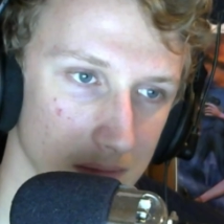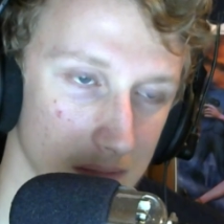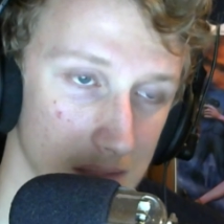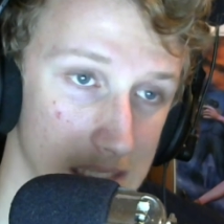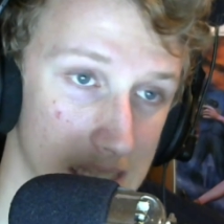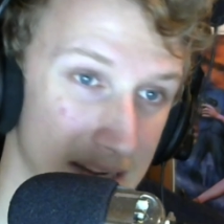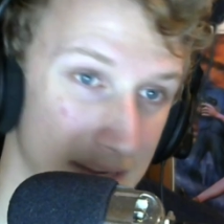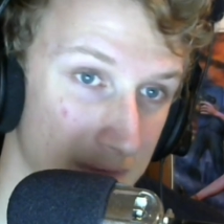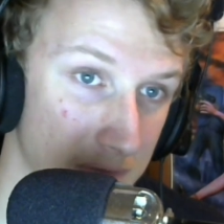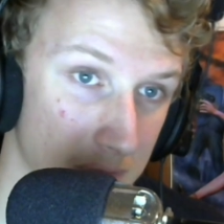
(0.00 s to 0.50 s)

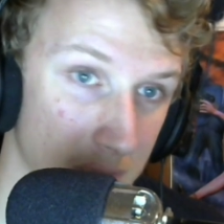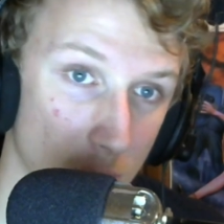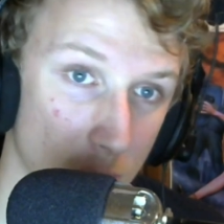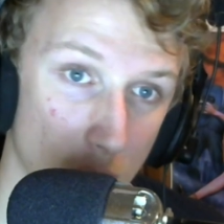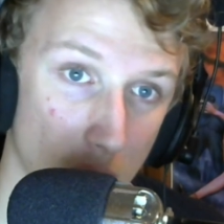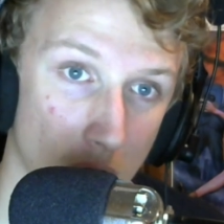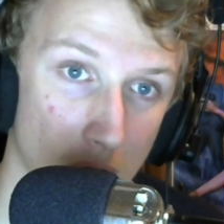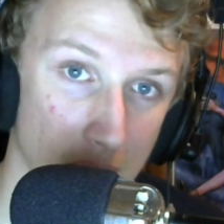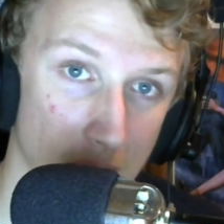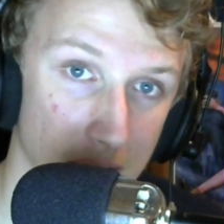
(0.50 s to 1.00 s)
and from what
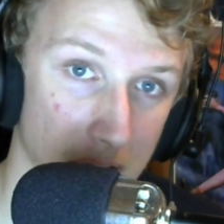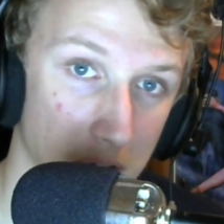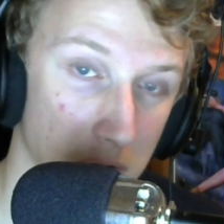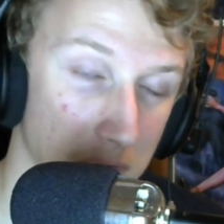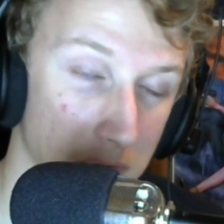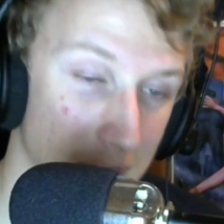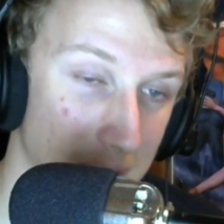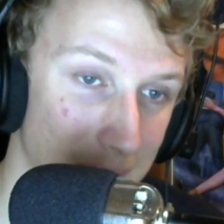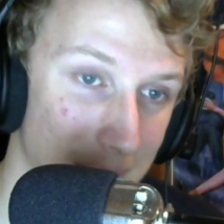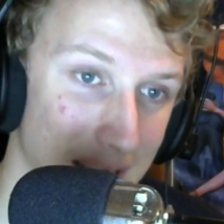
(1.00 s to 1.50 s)
I know,
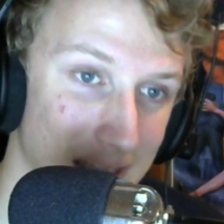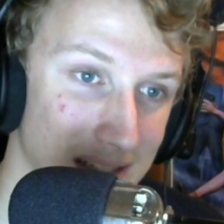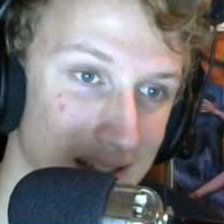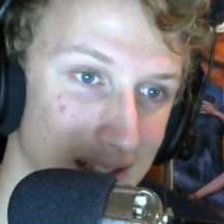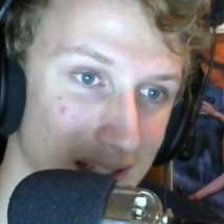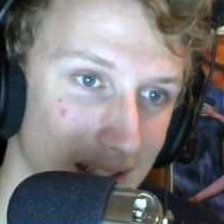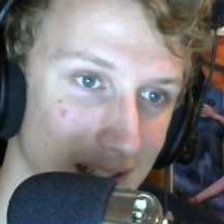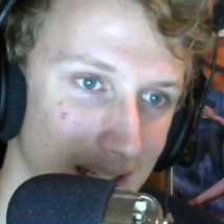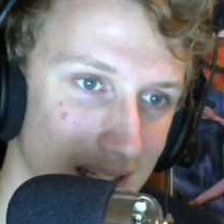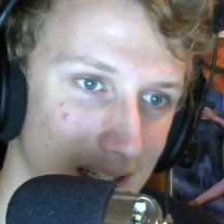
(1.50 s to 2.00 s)
they
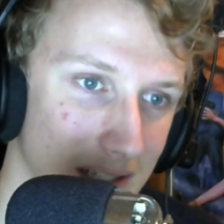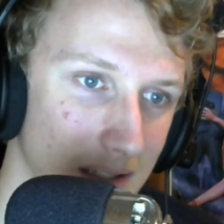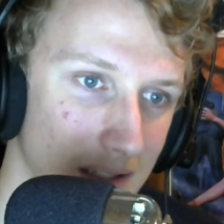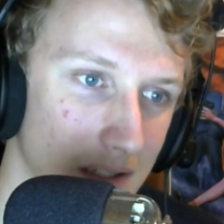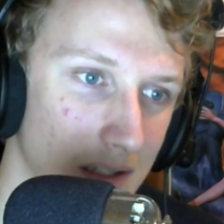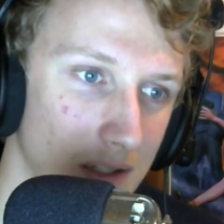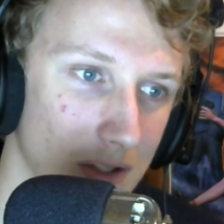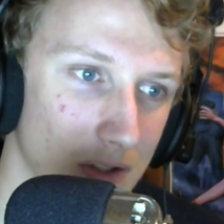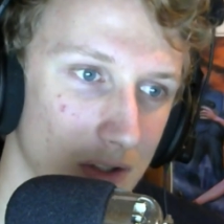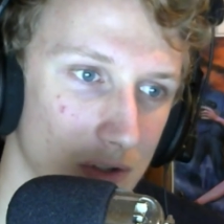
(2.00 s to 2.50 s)
basically,
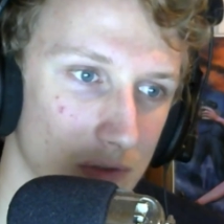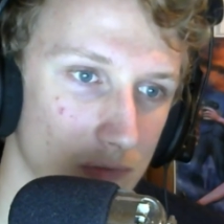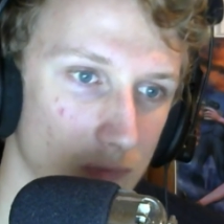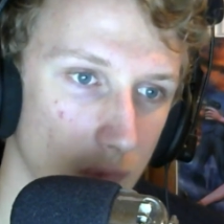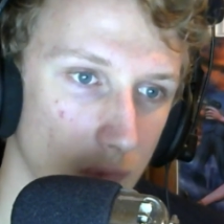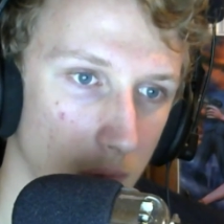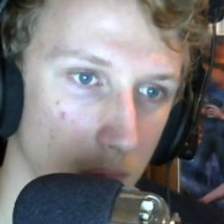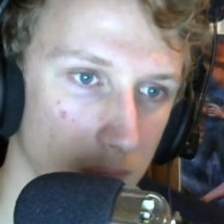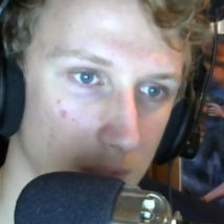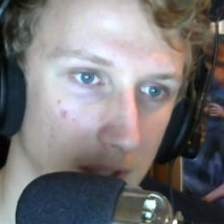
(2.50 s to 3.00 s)

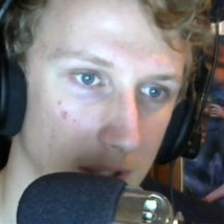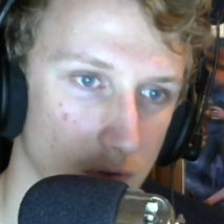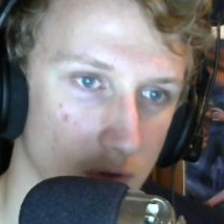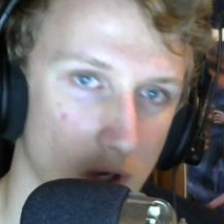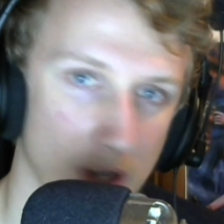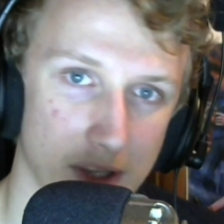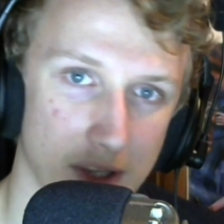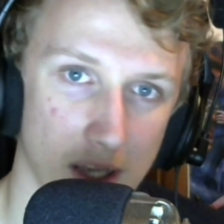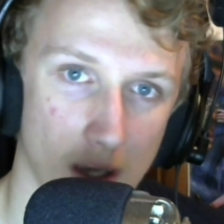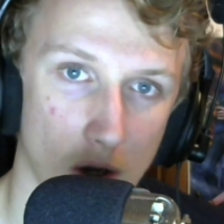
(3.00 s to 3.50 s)
well, they tried
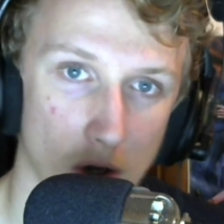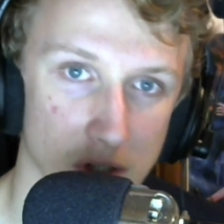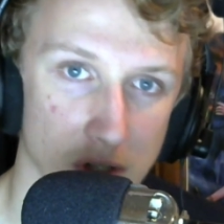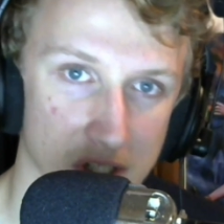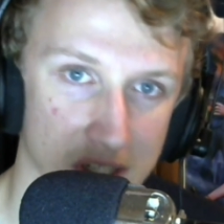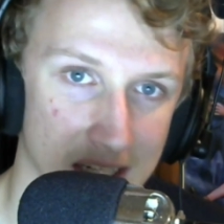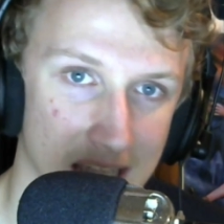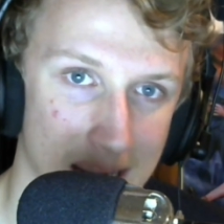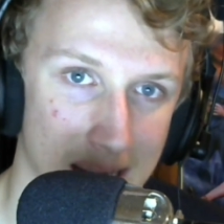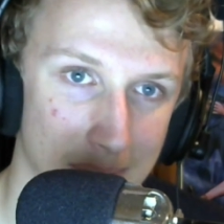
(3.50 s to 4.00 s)
their hardest to
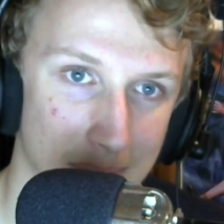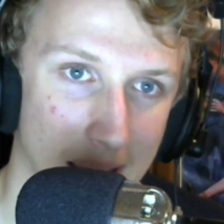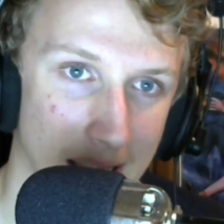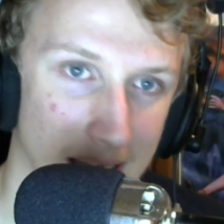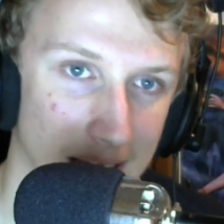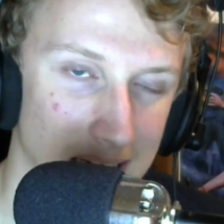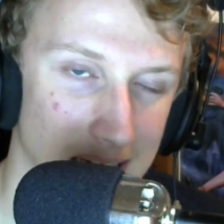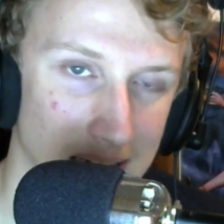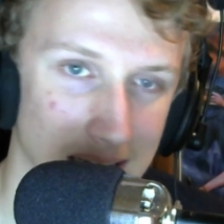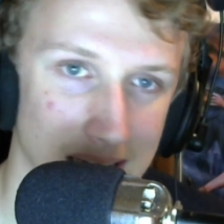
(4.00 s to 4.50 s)
get him back, and
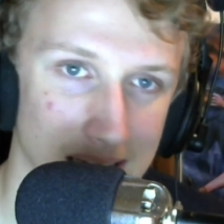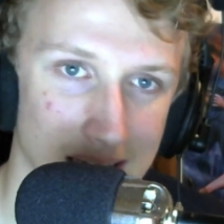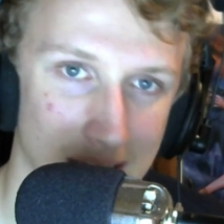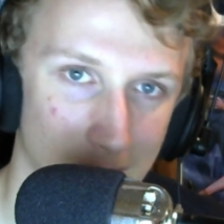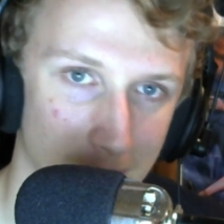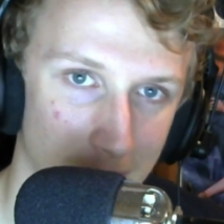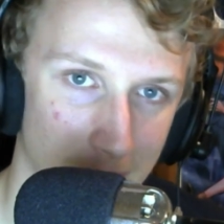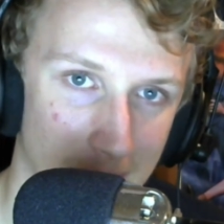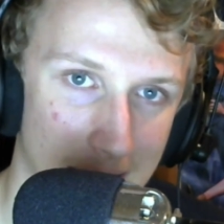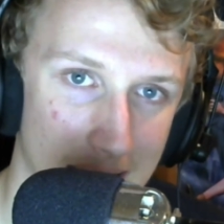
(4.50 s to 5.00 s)
he did come
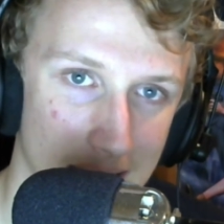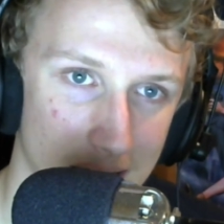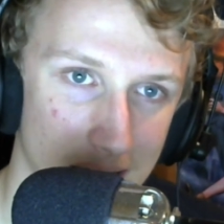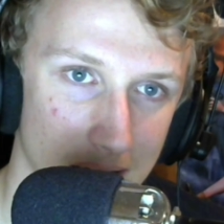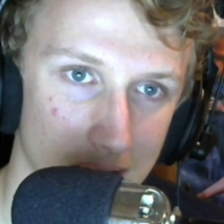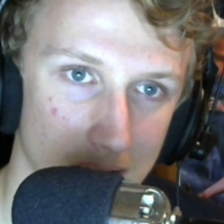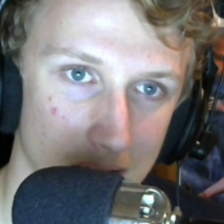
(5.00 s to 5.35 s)
back.